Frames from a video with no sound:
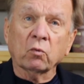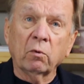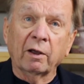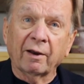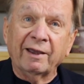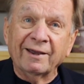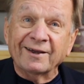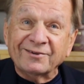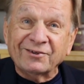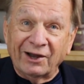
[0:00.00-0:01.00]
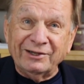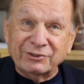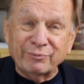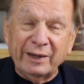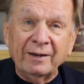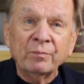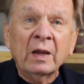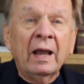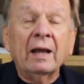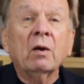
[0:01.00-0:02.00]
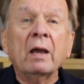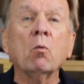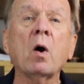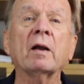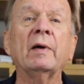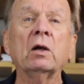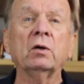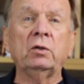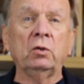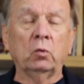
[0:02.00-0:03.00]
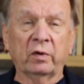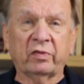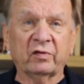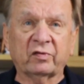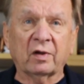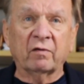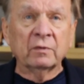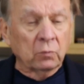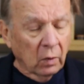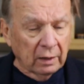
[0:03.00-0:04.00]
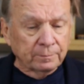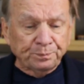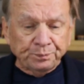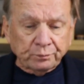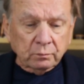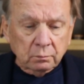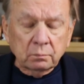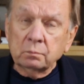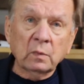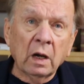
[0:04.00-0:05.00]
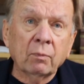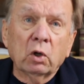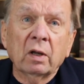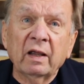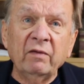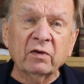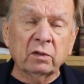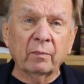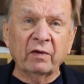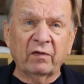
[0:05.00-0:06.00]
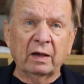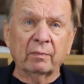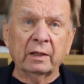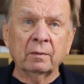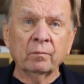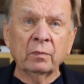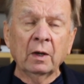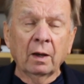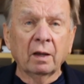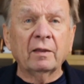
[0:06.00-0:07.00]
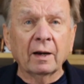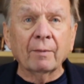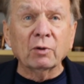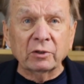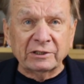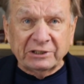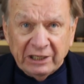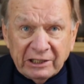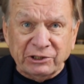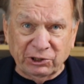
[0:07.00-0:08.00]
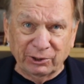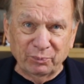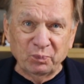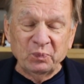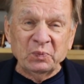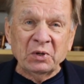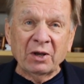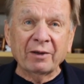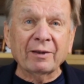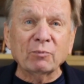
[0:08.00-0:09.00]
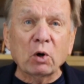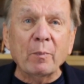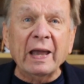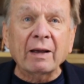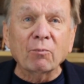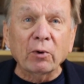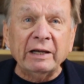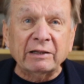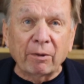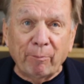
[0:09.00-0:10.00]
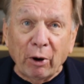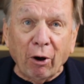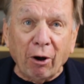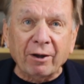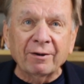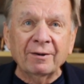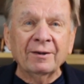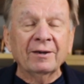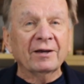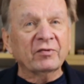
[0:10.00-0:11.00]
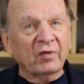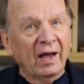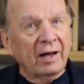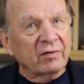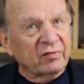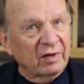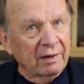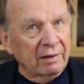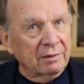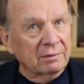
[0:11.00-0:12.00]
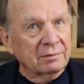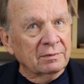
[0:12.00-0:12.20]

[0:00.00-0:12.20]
really excites me. And, and what am I going to do with this stuff? Well, I'm going to leave it to my family. And then I'm going to teach them, uh, I'm going to make them read the book as to how to sell it